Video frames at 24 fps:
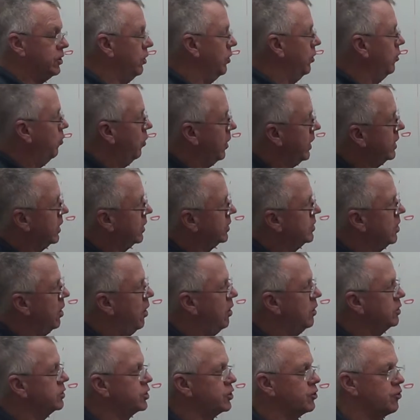to, we could
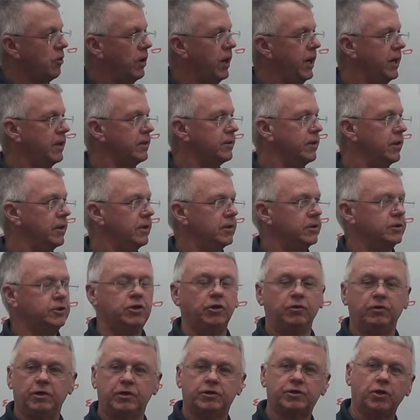call strength
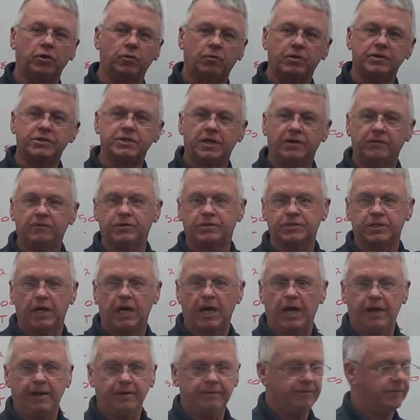to the two receiver
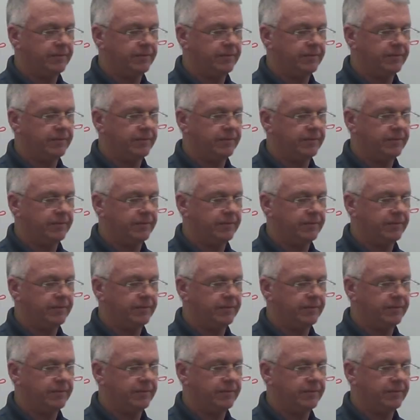side.